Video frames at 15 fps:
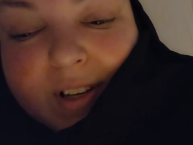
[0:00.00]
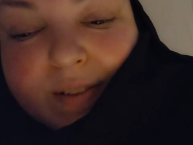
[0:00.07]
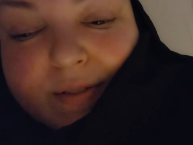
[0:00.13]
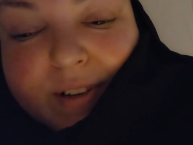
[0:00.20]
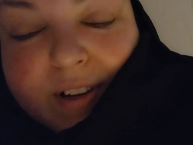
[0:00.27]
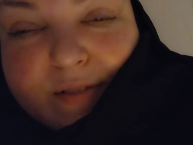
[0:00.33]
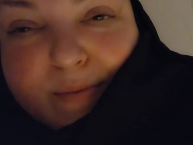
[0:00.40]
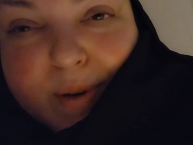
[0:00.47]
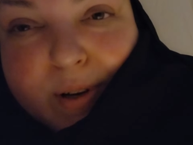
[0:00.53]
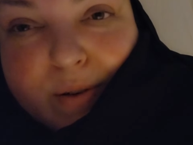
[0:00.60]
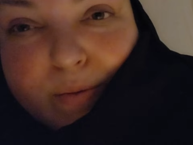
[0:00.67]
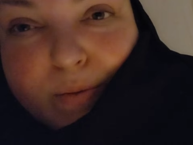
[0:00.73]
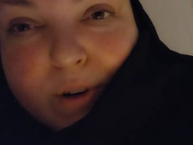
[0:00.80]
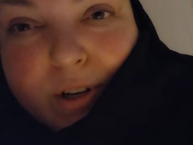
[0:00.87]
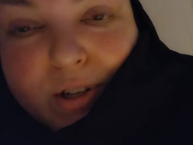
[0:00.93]
Have to have my
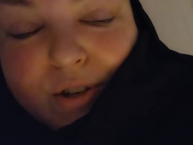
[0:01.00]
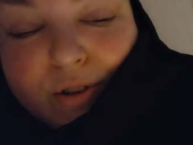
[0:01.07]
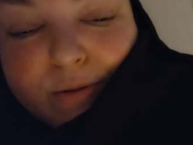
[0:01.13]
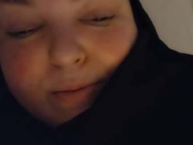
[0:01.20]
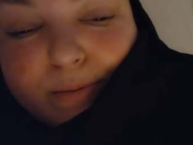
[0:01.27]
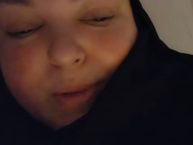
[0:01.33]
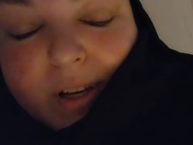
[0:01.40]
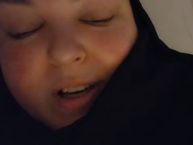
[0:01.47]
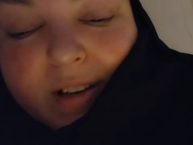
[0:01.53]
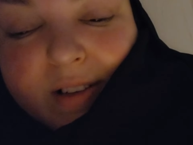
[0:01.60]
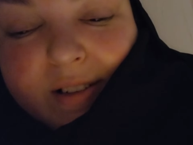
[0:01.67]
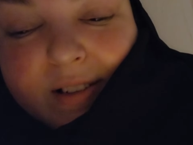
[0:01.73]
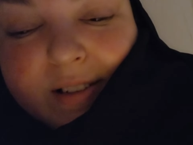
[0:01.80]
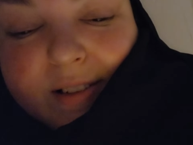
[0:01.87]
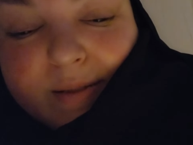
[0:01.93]
own washroom
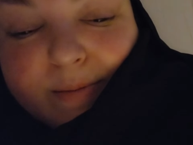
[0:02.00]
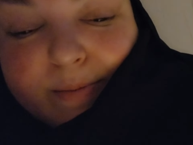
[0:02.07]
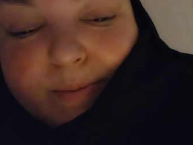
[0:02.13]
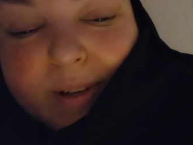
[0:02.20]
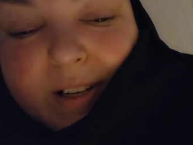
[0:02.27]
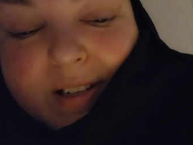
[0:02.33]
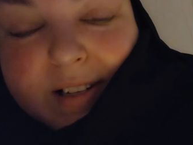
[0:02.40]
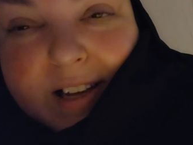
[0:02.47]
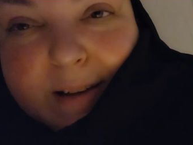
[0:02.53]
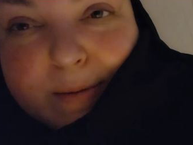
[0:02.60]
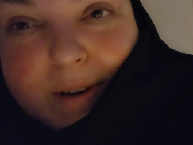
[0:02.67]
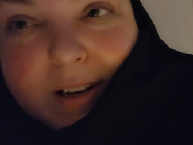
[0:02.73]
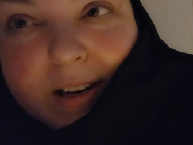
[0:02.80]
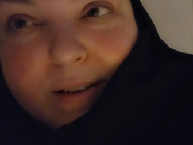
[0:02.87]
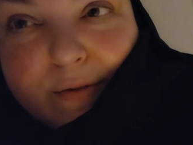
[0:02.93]
because it's
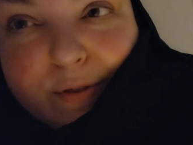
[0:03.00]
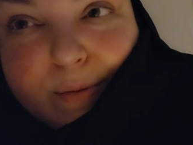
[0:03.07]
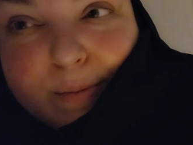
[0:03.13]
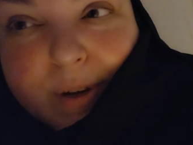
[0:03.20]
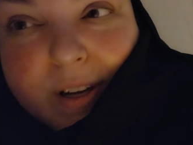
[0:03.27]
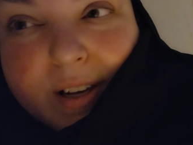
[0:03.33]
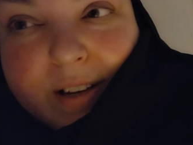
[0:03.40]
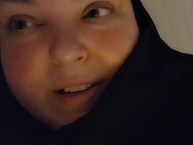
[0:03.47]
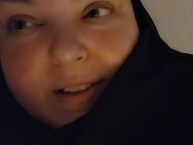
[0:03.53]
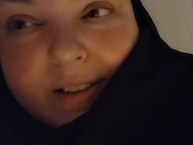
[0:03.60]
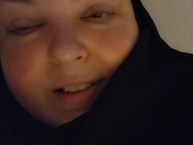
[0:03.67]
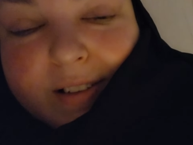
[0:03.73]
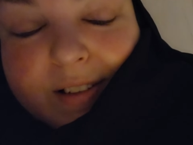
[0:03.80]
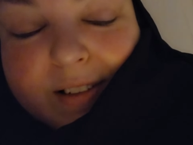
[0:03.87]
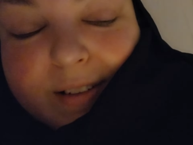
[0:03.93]
contaminated from my
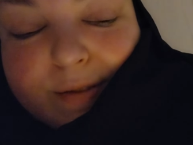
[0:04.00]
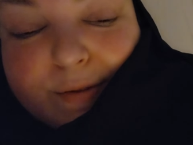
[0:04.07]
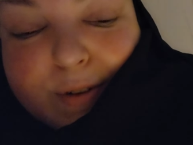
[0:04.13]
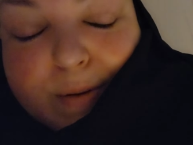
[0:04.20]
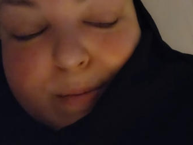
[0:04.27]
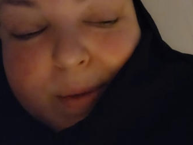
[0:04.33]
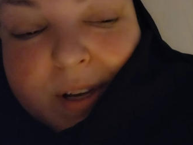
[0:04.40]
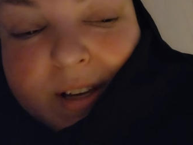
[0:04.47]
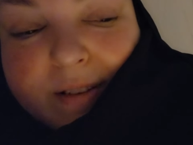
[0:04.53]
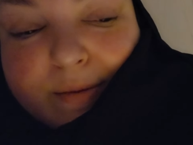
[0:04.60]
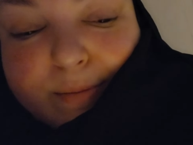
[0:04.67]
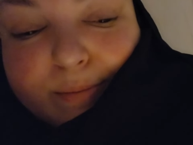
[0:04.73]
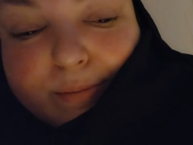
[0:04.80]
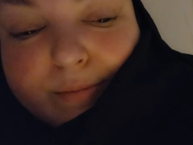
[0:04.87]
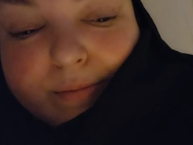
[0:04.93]
from me
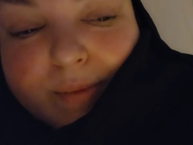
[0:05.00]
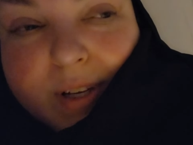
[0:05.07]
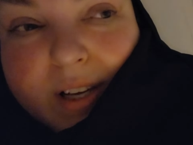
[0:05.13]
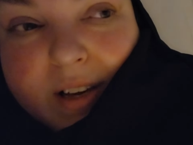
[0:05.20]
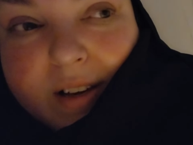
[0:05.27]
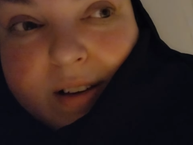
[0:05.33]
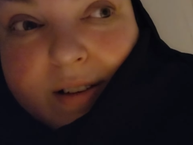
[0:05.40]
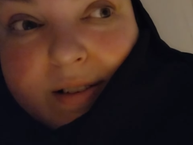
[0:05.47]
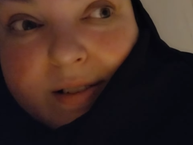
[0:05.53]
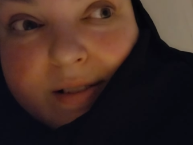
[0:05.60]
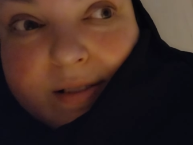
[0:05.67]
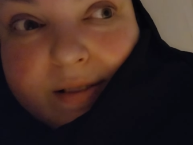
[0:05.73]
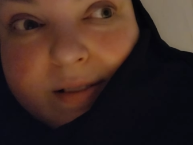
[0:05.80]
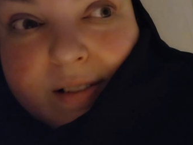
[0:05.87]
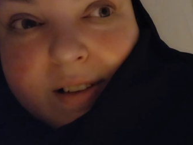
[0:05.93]

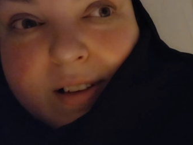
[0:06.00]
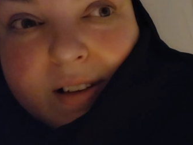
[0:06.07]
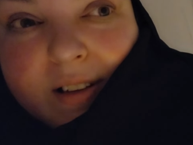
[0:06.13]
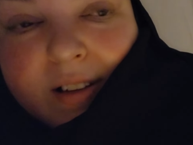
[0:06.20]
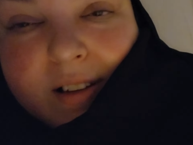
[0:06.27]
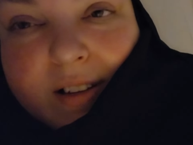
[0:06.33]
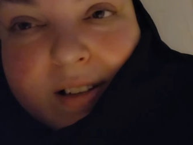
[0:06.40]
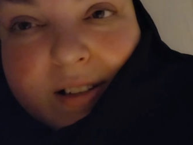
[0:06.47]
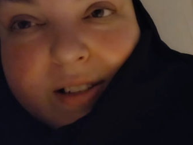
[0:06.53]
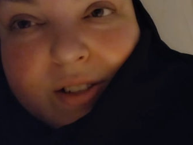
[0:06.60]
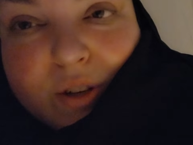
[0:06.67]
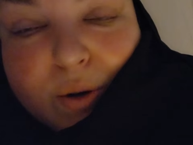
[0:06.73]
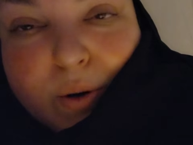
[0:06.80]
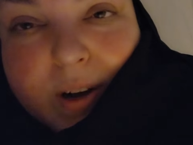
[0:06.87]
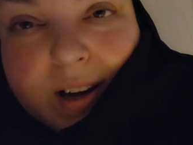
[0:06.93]
because it's
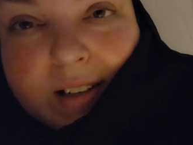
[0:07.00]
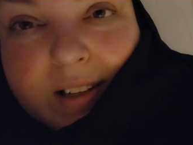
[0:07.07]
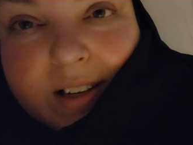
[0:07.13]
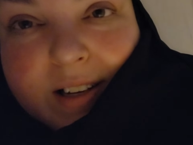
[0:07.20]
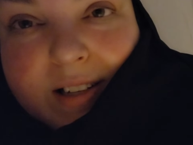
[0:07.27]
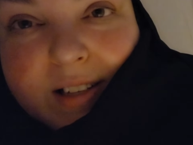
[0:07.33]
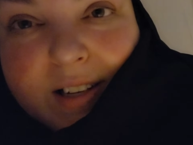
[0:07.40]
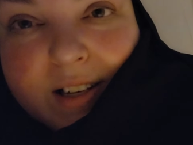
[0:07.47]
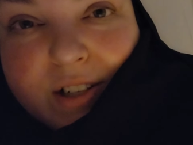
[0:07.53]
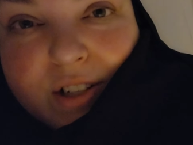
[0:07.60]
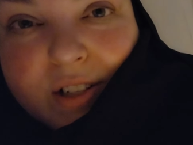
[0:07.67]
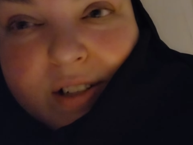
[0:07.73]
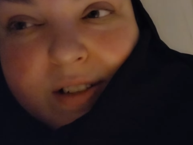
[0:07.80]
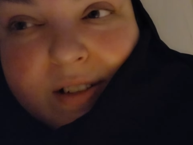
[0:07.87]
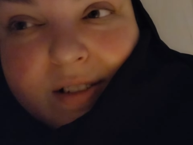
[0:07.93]
so highly
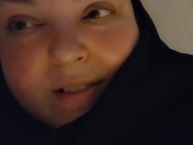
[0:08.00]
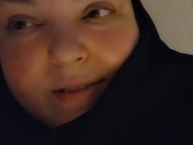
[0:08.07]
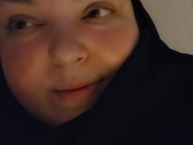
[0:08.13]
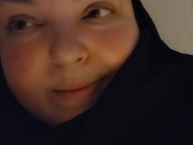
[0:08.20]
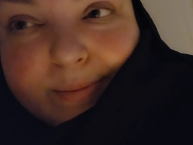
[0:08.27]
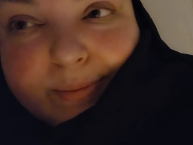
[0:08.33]
contagious.